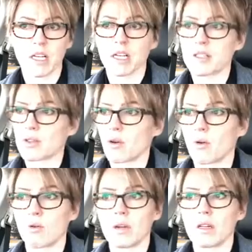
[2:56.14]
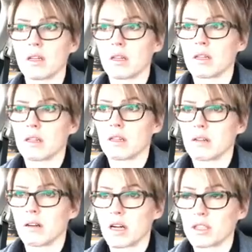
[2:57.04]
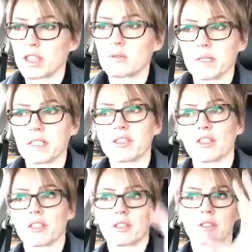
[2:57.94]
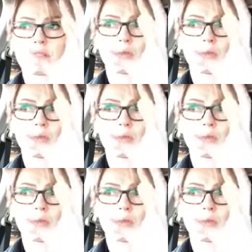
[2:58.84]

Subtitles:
So a good realtor